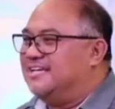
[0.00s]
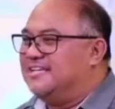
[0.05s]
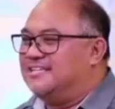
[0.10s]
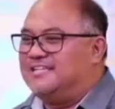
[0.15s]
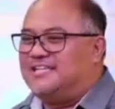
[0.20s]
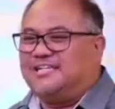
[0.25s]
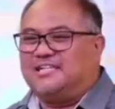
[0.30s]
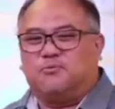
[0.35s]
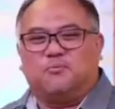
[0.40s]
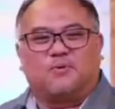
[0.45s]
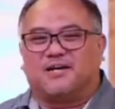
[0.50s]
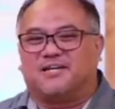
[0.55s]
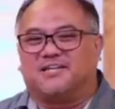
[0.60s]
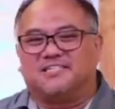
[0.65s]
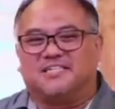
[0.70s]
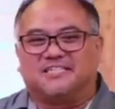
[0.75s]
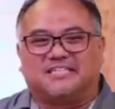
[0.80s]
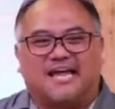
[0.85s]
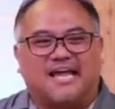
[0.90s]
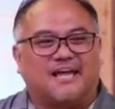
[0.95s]
These words
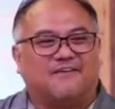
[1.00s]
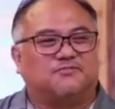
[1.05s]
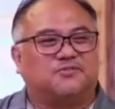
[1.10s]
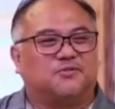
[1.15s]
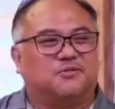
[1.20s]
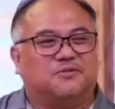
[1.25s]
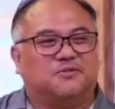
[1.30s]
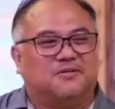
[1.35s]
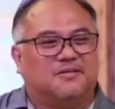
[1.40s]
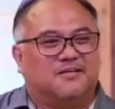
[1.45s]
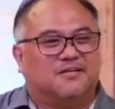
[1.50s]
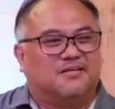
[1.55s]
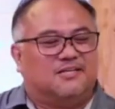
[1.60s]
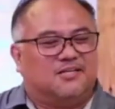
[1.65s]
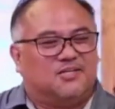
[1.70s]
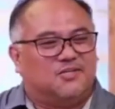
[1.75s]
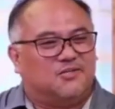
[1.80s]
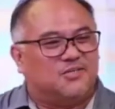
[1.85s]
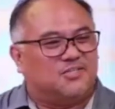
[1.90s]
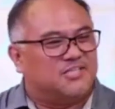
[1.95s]
that I have to
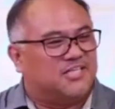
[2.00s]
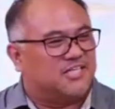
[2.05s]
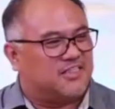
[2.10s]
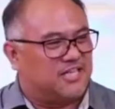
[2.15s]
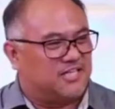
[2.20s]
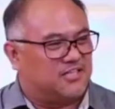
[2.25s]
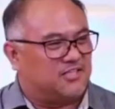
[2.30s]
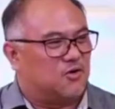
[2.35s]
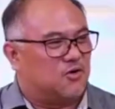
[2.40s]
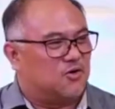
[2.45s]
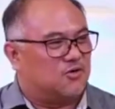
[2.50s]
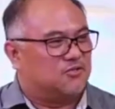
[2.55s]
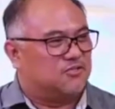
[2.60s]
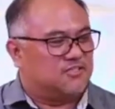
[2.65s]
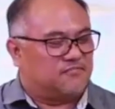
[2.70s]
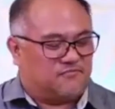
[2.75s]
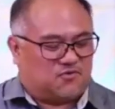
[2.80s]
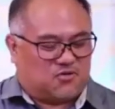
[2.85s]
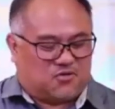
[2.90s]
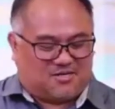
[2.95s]
use the thesaurus
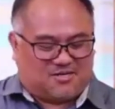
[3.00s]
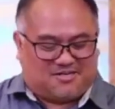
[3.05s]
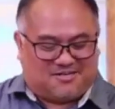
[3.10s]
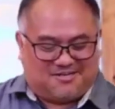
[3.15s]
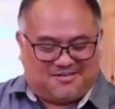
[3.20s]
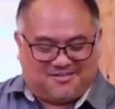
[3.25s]
for.